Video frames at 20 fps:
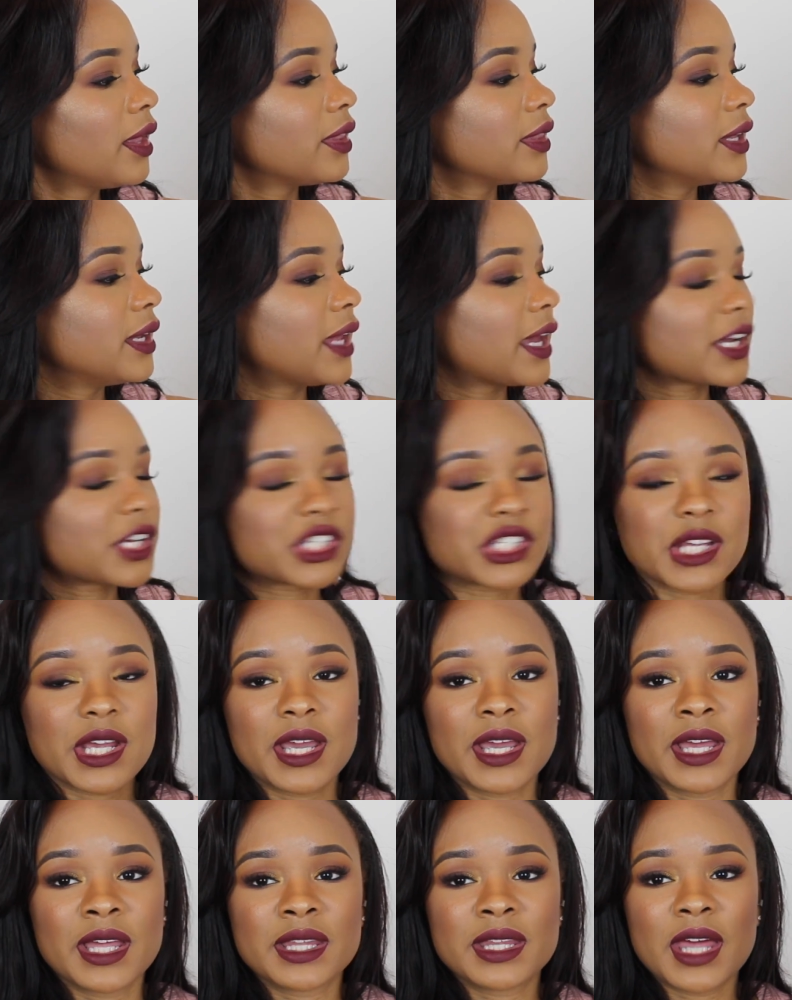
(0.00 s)
The next
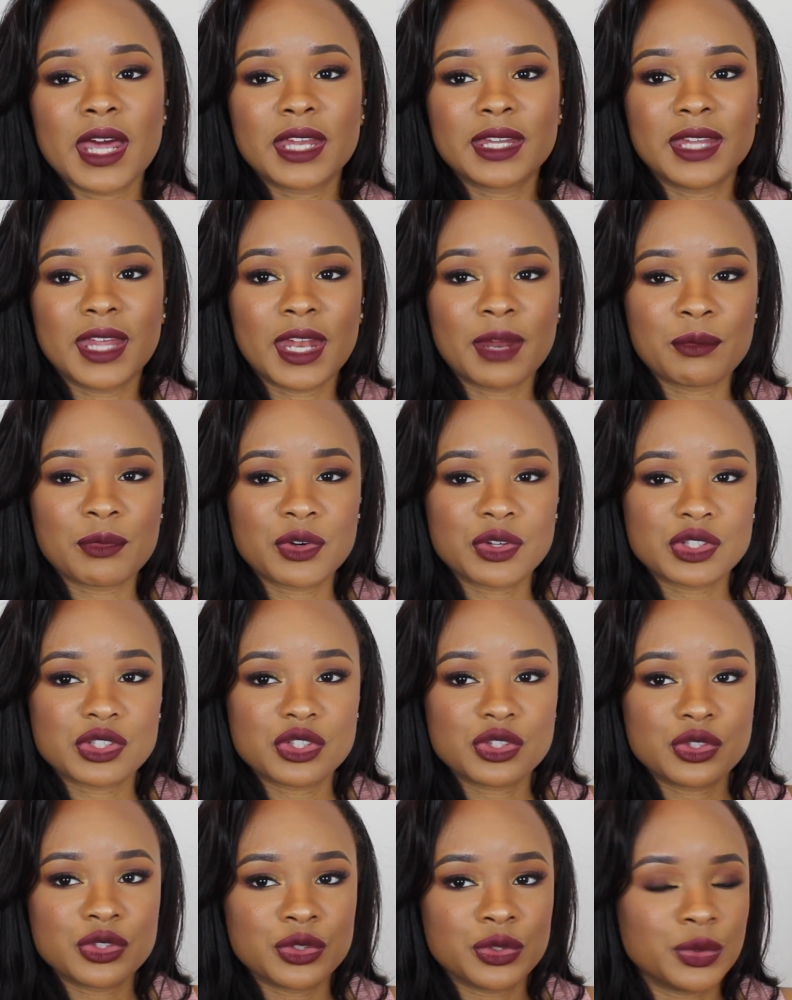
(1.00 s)
shade that I'm going
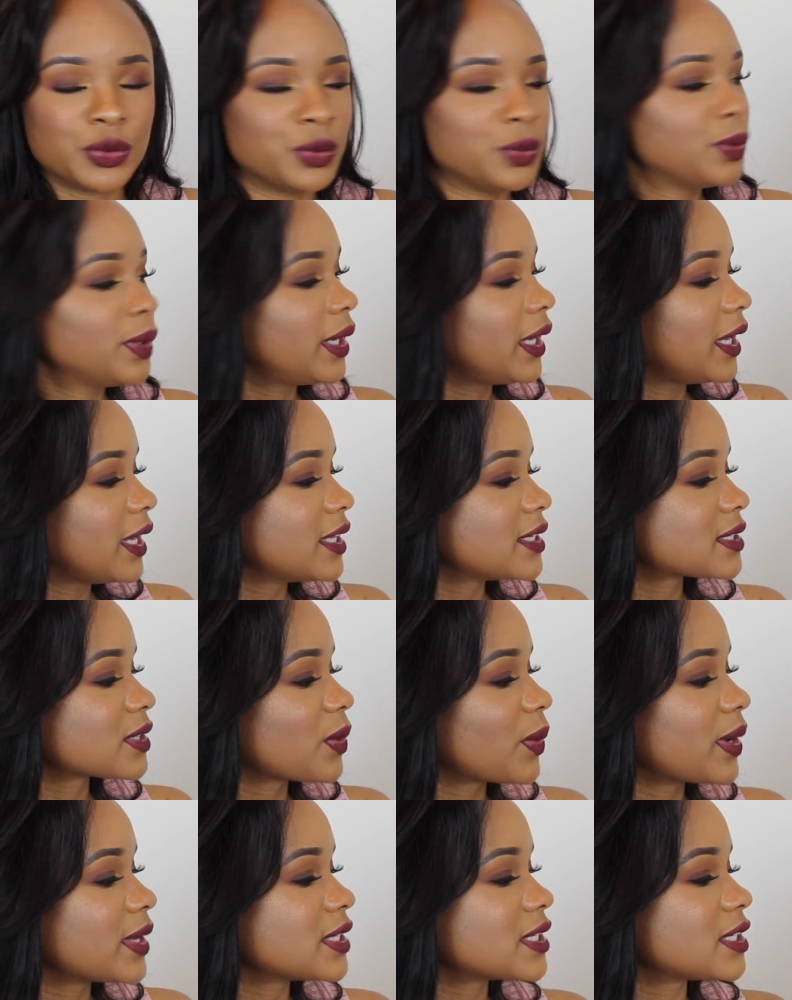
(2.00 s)
to do is
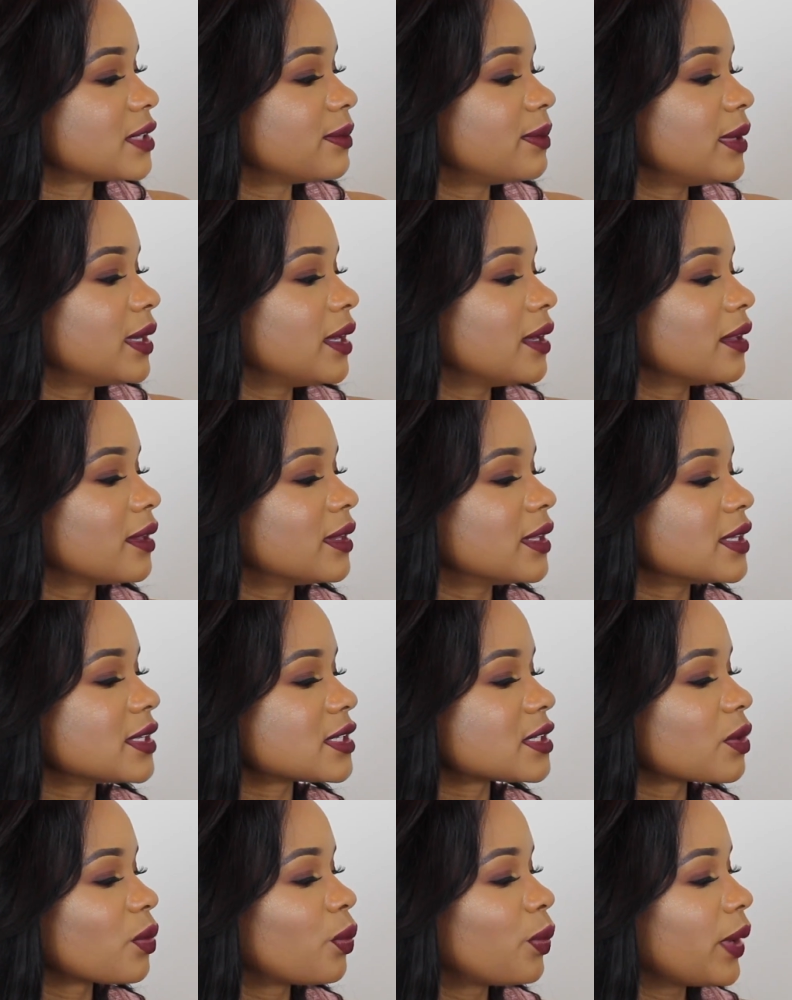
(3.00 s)
going to be
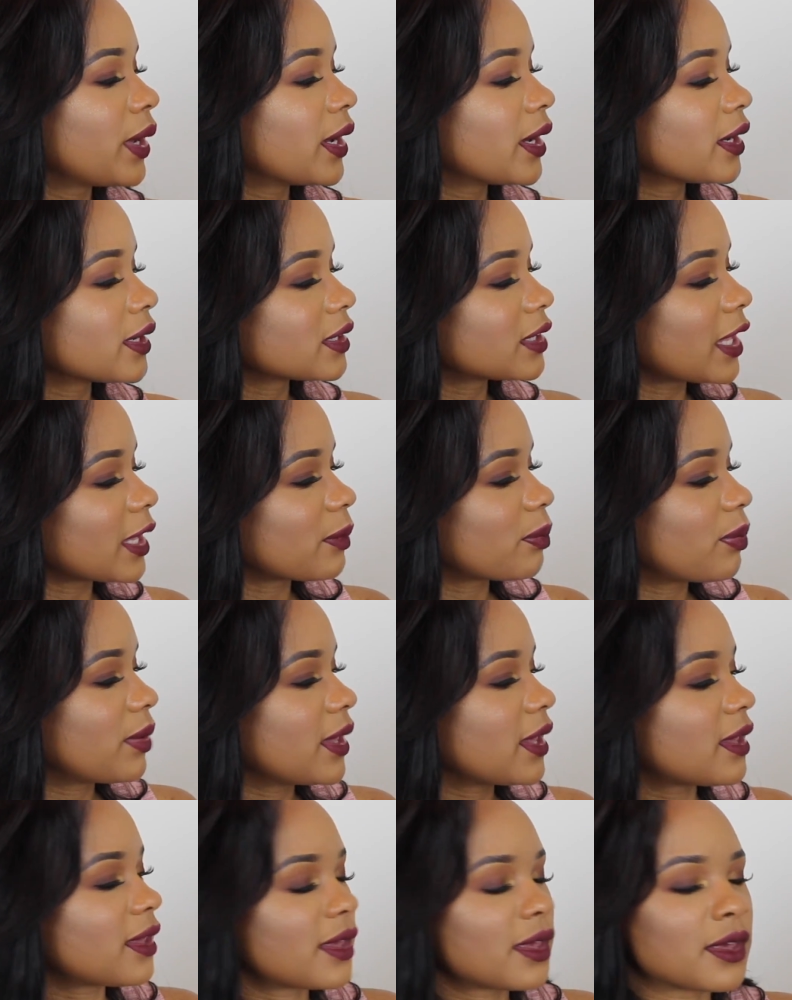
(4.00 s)
this weird like
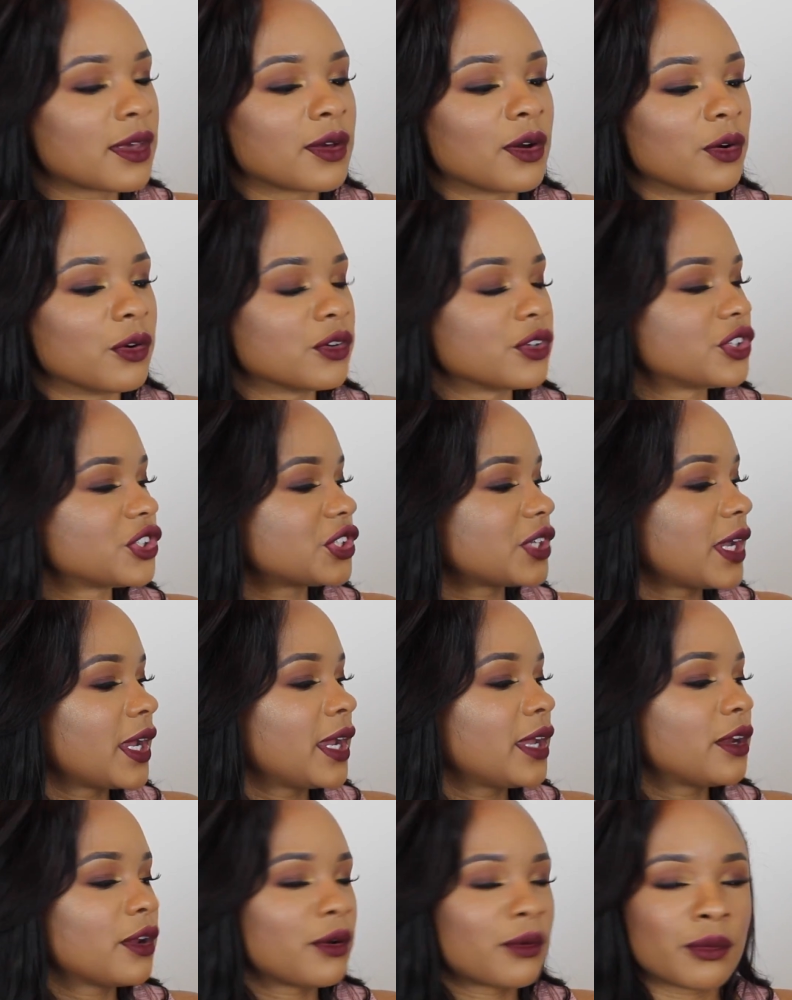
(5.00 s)
pinky gold
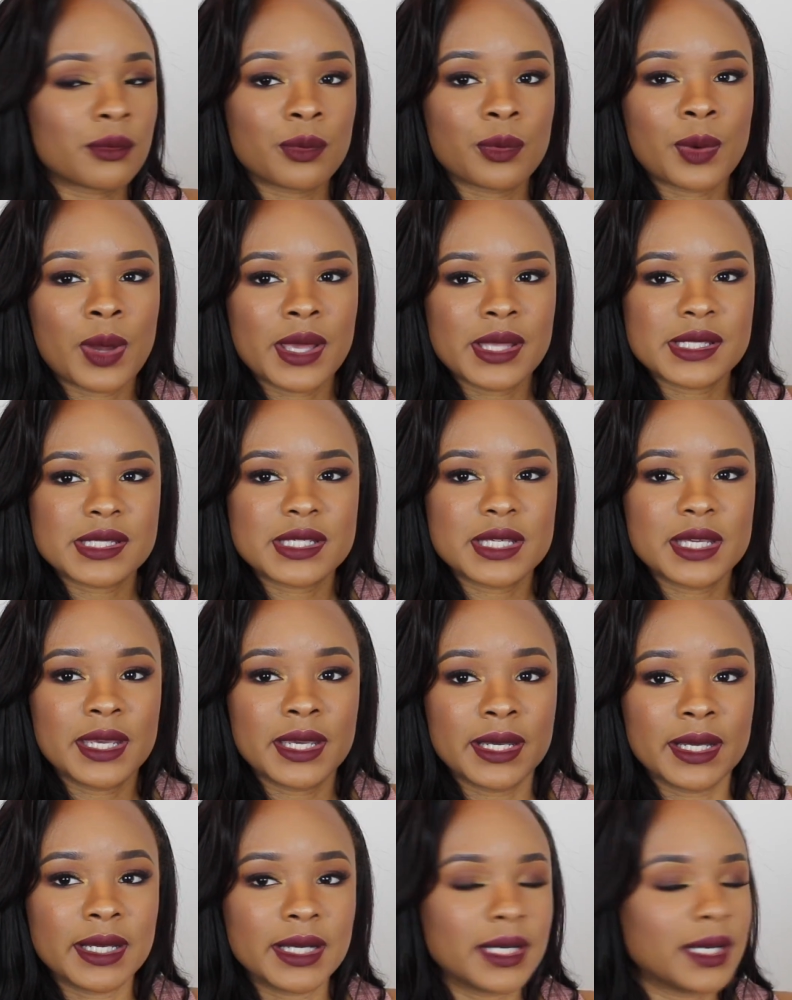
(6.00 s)
shade right
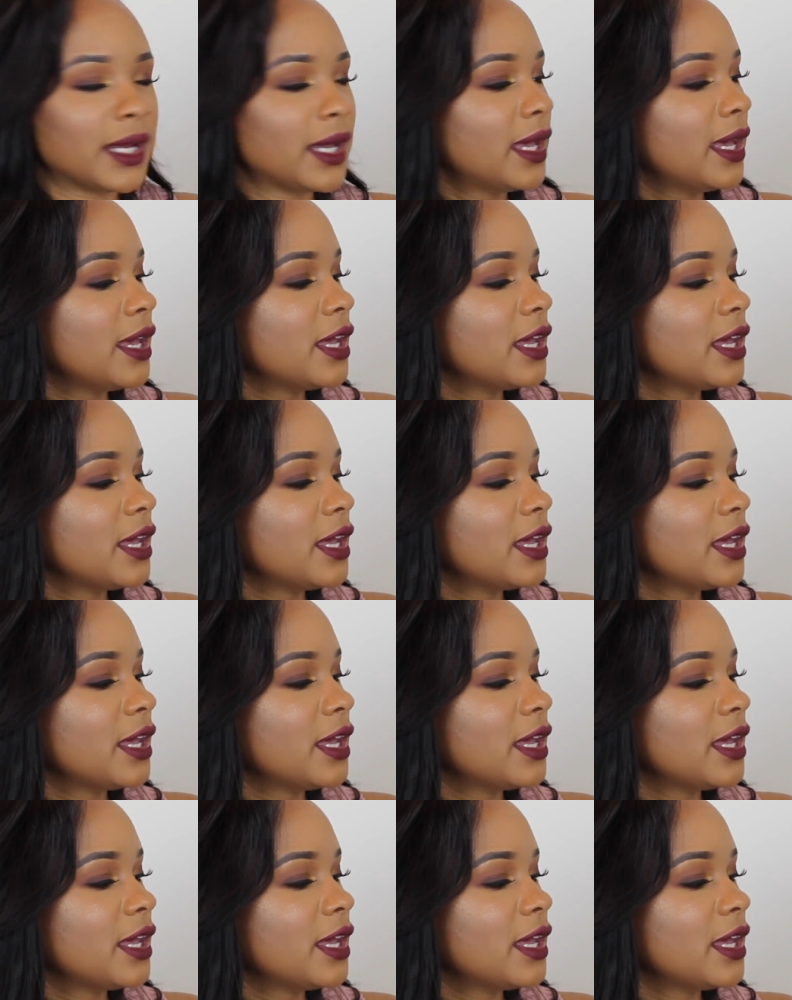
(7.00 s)
here.